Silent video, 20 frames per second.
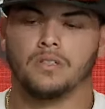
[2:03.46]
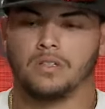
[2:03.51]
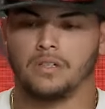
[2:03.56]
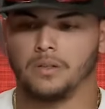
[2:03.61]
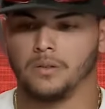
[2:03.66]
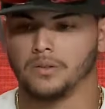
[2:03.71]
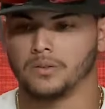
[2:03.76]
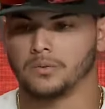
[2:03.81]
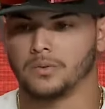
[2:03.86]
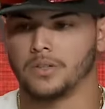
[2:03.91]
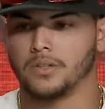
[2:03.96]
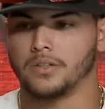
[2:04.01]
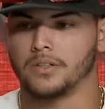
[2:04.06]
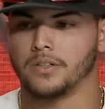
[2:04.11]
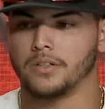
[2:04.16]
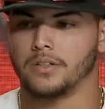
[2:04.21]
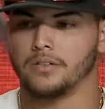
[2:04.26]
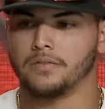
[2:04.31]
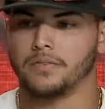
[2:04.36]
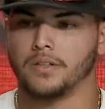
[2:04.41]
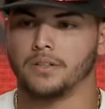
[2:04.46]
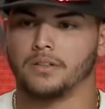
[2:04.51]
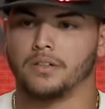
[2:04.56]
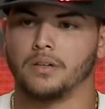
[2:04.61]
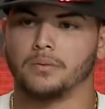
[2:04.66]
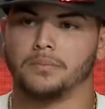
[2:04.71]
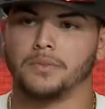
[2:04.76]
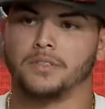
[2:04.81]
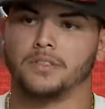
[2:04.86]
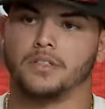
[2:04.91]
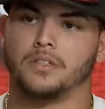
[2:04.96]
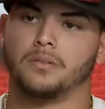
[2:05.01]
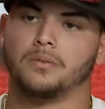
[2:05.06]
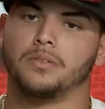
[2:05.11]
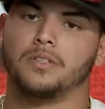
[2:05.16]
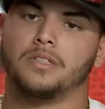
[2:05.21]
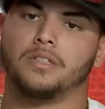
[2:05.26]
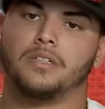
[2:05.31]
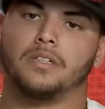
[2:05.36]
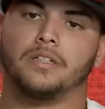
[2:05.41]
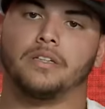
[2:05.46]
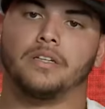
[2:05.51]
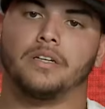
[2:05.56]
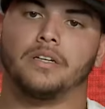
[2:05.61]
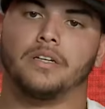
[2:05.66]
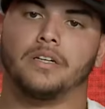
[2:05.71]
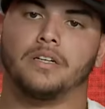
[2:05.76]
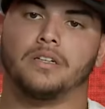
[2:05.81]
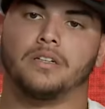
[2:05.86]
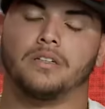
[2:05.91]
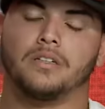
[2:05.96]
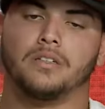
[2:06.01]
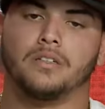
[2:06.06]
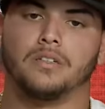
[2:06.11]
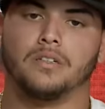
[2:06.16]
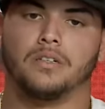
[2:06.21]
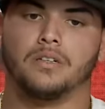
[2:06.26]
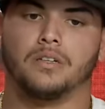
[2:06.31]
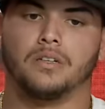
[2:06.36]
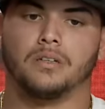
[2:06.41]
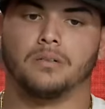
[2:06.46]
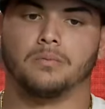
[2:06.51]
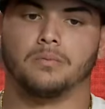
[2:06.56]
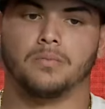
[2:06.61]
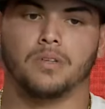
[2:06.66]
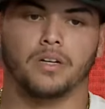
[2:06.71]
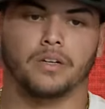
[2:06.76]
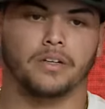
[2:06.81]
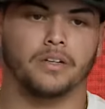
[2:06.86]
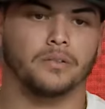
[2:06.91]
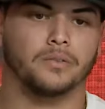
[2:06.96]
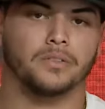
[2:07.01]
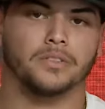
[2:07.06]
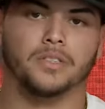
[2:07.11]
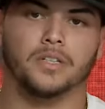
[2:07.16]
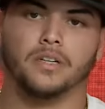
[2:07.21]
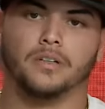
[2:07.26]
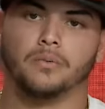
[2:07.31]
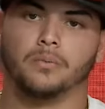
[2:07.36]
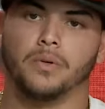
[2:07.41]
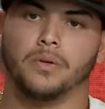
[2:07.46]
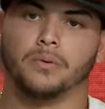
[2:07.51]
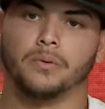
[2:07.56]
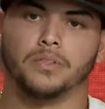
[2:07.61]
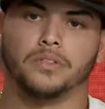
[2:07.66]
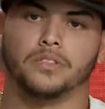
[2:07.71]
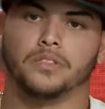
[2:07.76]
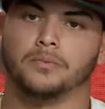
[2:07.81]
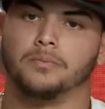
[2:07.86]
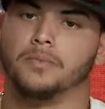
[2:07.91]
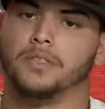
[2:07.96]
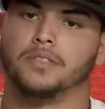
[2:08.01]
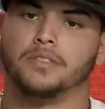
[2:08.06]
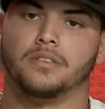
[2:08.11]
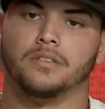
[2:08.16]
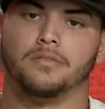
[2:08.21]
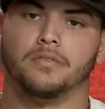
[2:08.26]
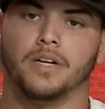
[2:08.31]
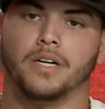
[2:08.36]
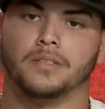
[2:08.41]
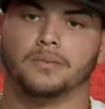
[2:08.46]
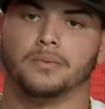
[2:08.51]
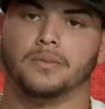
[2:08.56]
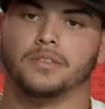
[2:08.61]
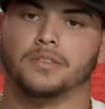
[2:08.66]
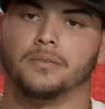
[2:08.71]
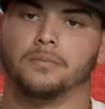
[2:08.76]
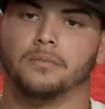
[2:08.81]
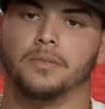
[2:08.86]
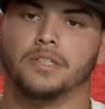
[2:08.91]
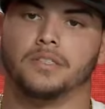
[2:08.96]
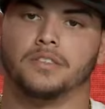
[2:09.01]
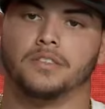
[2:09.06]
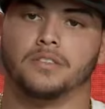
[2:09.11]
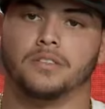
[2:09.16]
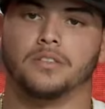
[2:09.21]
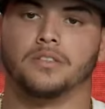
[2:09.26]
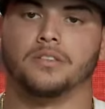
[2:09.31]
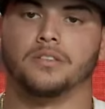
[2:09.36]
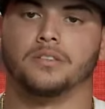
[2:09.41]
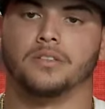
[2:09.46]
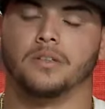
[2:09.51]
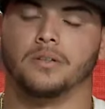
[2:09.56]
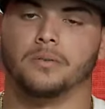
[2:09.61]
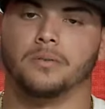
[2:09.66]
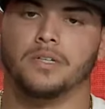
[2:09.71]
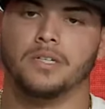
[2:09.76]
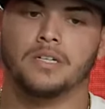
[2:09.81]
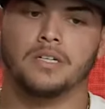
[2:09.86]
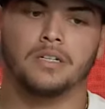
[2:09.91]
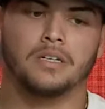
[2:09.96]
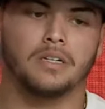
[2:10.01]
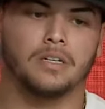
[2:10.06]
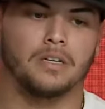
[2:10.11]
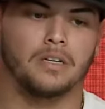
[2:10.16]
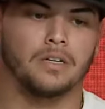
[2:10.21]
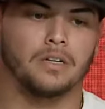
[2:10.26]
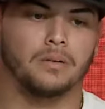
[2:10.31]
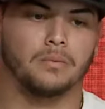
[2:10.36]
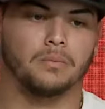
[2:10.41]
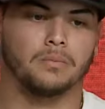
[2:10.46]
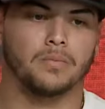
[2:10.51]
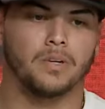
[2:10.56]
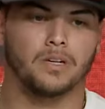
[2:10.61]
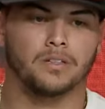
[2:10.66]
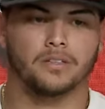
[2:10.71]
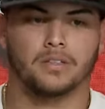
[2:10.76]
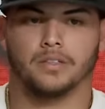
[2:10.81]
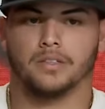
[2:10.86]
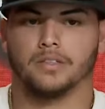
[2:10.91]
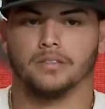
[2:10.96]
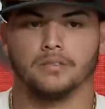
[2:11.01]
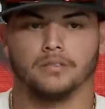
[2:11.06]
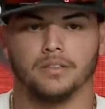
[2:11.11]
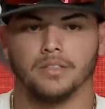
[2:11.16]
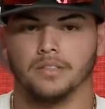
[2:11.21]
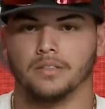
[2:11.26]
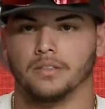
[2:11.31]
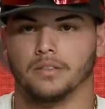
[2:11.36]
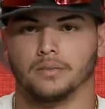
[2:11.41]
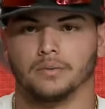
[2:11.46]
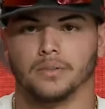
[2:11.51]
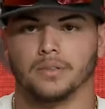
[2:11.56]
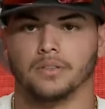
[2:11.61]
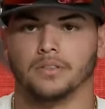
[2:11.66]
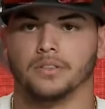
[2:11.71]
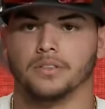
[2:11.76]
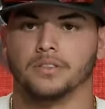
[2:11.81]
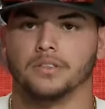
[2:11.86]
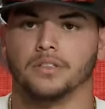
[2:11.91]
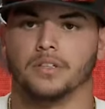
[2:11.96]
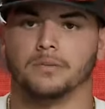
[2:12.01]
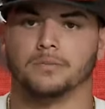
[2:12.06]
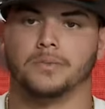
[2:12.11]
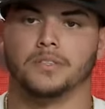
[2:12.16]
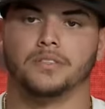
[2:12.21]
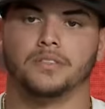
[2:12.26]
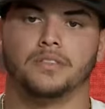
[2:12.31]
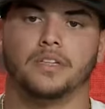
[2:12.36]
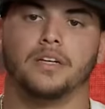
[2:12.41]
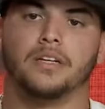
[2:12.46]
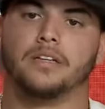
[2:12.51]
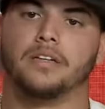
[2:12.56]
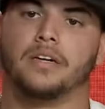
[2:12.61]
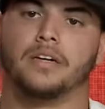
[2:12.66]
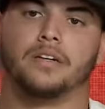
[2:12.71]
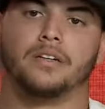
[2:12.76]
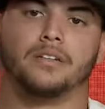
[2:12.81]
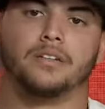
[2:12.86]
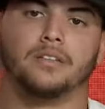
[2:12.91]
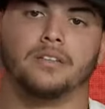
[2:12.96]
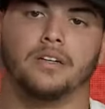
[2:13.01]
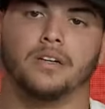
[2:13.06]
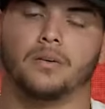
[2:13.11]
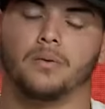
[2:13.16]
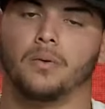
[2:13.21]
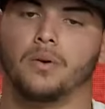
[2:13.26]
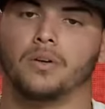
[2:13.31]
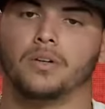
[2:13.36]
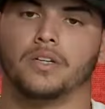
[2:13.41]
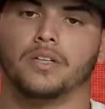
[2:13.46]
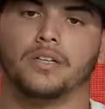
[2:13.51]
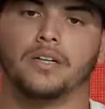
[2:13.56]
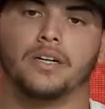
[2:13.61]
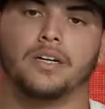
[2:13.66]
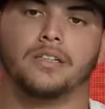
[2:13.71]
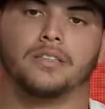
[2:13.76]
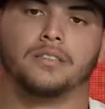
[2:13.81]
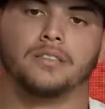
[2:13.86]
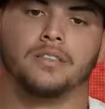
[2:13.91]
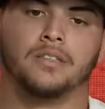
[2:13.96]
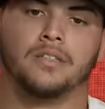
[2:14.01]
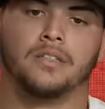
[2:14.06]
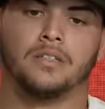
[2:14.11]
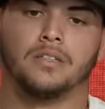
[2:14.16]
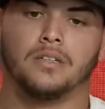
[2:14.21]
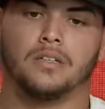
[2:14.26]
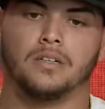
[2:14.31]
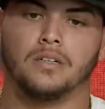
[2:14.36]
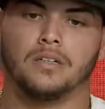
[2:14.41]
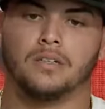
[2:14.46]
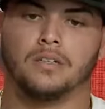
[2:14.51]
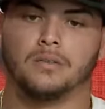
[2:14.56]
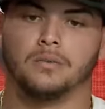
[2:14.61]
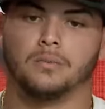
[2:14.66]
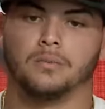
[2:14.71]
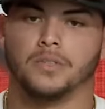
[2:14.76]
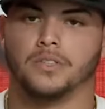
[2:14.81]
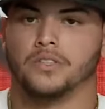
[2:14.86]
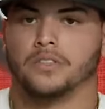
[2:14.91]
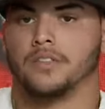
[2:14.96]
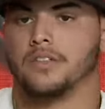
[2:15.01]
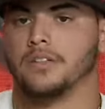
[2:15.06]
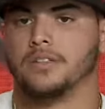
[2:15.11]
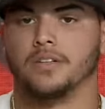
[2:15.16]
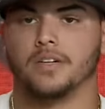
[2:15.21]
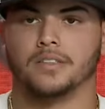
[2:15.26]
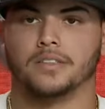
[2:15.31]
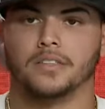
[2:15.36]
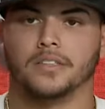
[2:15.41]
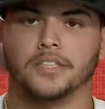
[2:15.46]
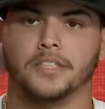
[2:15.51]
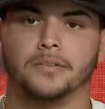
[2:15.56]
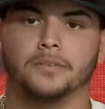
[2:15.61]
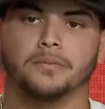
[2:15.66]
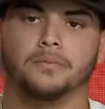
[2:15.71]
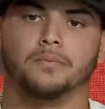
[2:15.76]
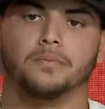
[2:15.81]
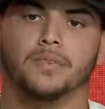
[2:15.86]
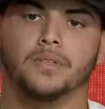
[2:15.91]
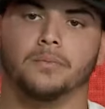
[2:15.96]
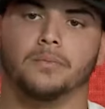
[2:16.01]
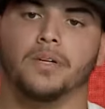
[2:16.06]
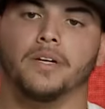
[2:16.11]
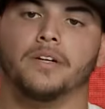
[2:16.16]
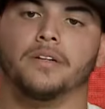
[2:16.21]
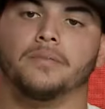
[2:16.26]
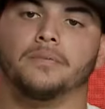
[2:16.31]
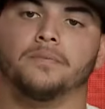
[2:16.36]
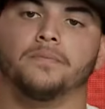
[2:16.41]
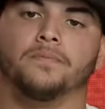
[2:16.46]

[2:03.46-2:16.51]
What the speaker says: He was really good at filling up the zone. And then, like Coach said, we were just missing the fastballs and pitches in the zone. I thought he did a really good job just staying there, not walking guys. We just didn't execute the plan.